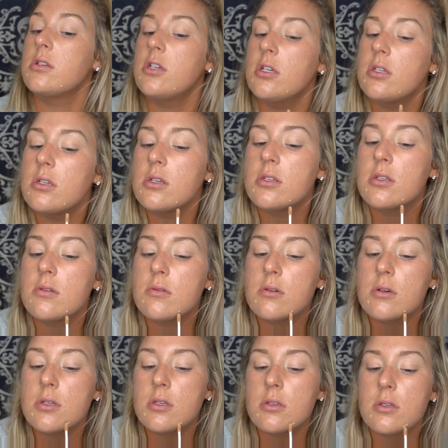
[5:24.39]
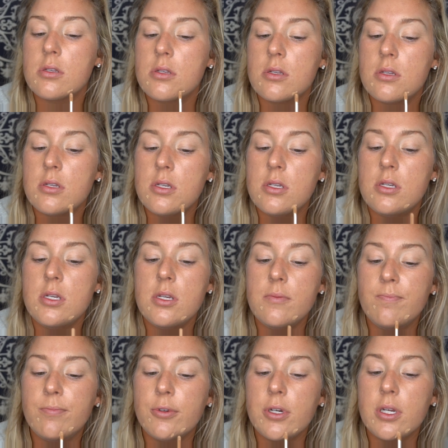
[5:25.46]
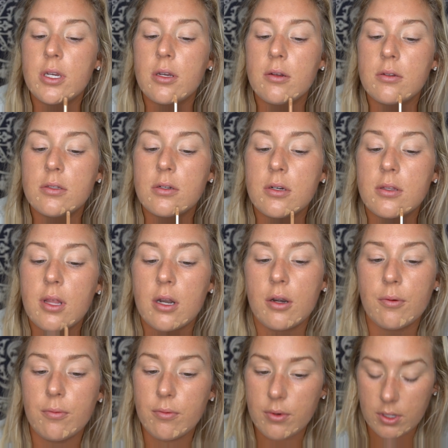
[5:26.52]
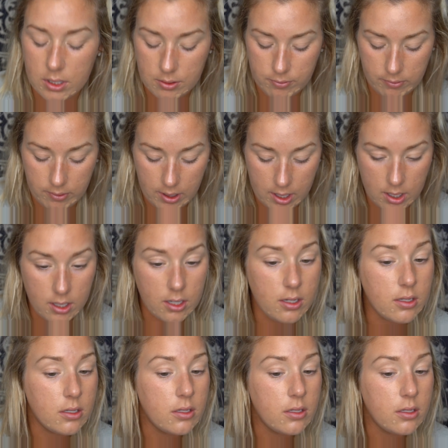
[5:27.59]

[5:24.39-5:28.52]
Just ignore those deep breakouts that are really red.